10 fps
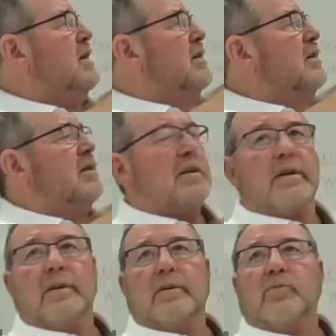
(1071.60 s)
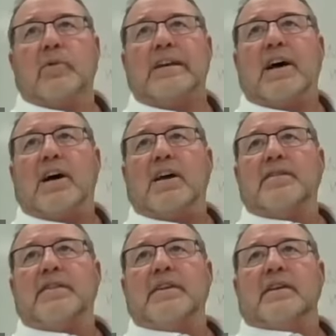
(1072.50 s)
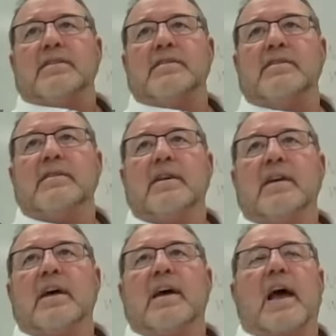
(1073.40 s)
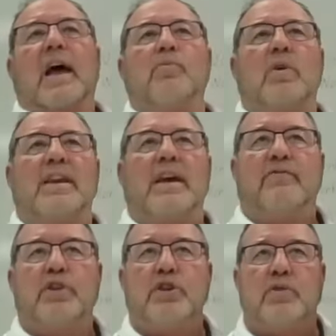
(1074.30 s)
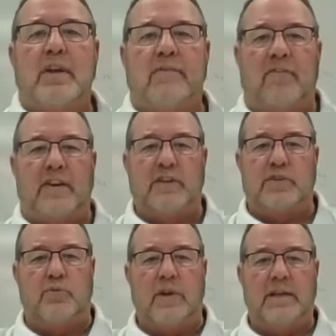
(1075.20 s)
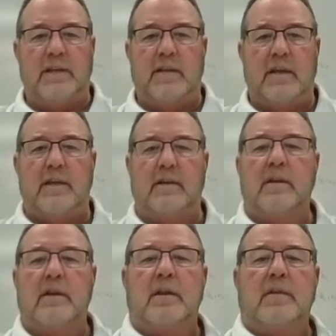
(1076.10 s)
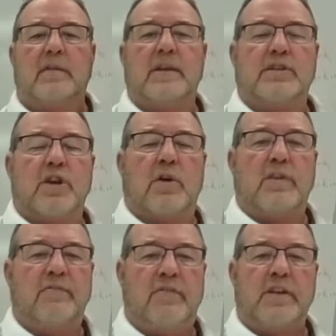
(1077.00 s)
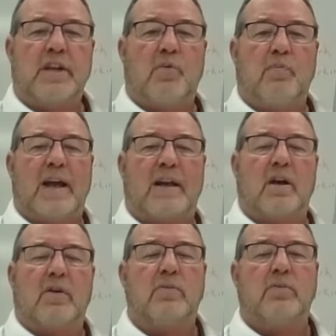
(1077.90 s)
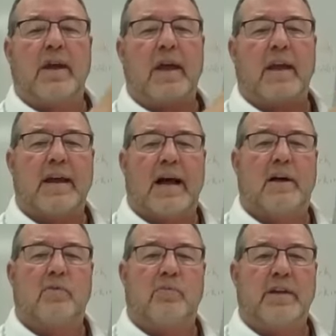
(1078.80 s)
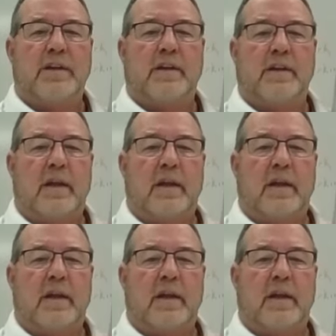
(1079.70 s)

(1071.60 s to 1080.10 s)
here. Read all of this. And whenever you get finished reading it, then turn the video back on and I'll read it